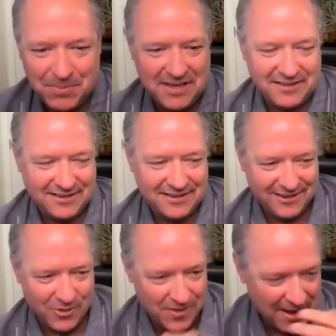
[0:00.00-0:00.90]
piece
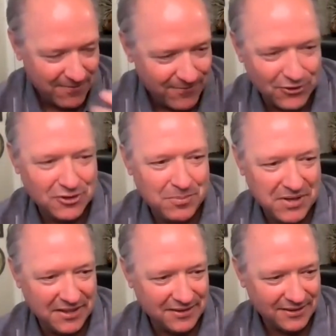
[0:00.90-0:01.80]
or that first
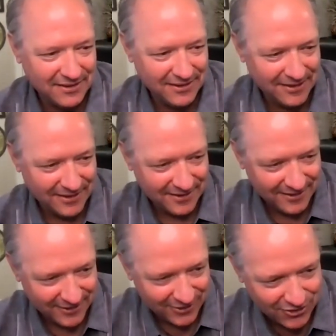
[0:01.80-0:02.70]
piece
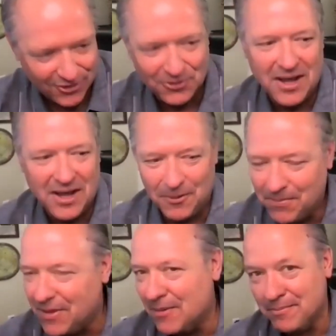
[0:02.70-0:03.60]
to
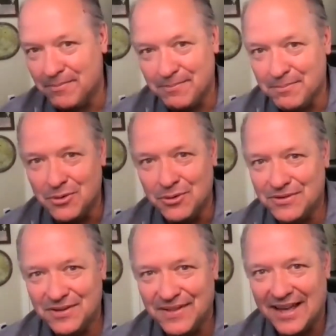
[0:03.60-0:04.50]
help them move
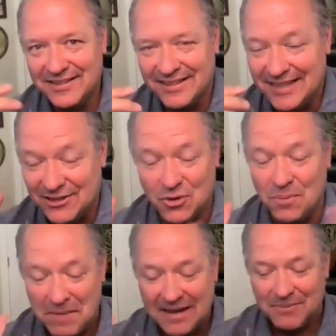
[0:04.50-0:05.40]
to that success so
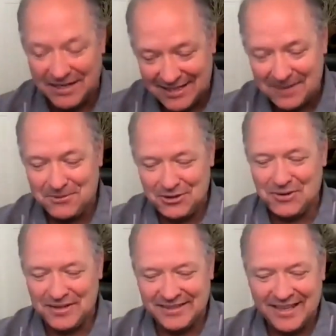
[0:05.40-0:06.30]
my my tip to
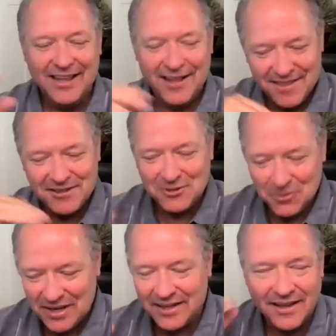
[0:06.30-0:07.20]
you is this
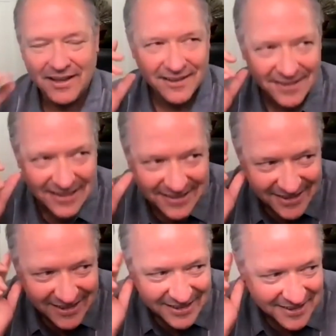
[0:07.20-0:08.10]
week
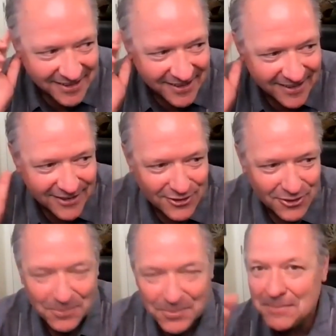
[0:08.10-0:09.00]
listen
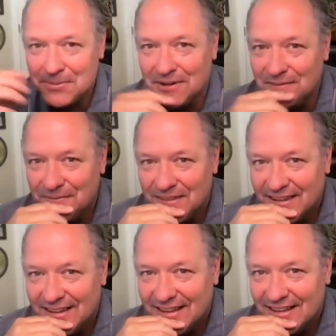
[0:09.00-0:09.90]
to people.
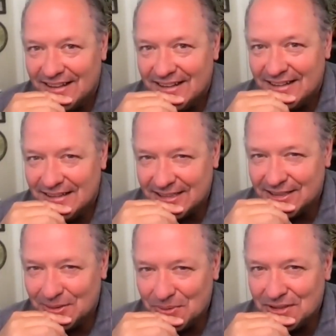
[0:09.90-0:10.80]

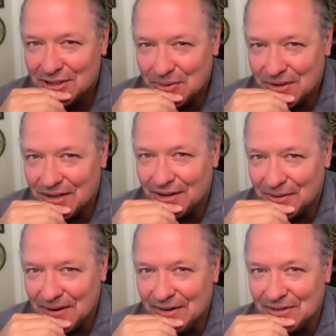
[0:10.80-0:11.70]
Listen to what's going on
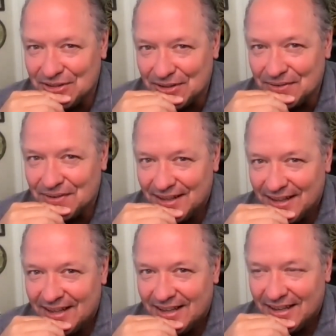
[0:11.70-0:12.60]
around you.
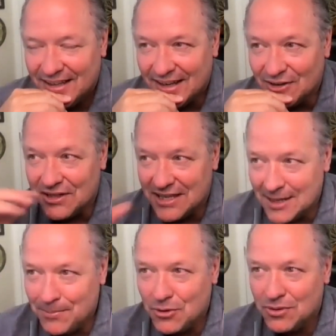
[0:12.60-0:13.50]
It'll
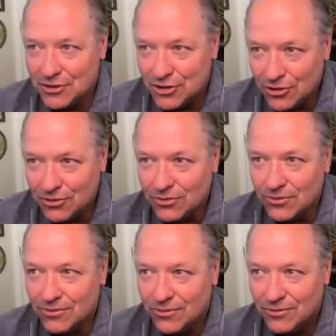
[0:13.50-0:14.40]
keep you in
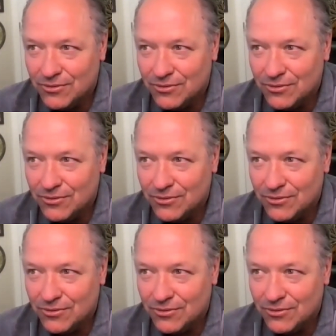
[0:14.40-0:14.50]
tune